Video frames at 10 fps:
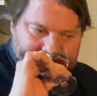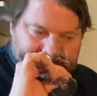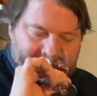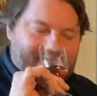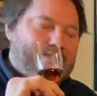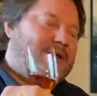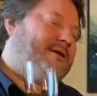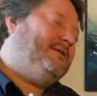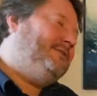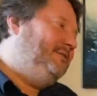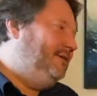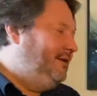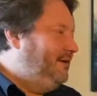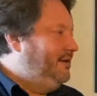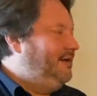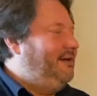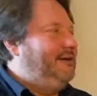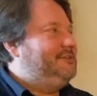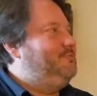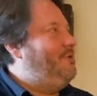Oh,
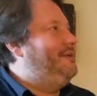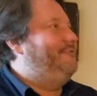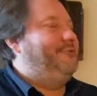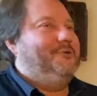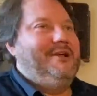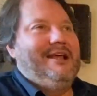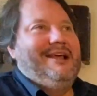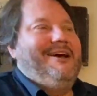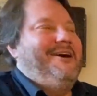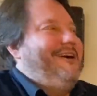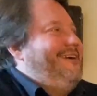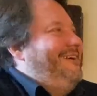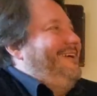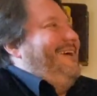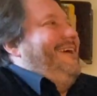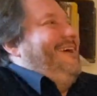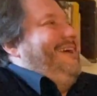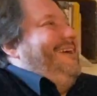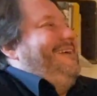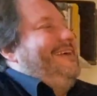it's wonderful.
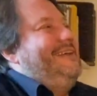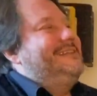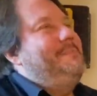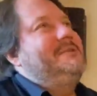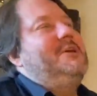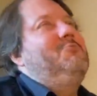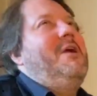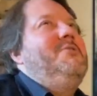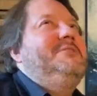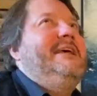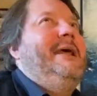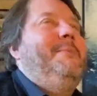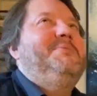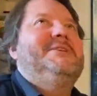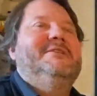It smells like rose hips,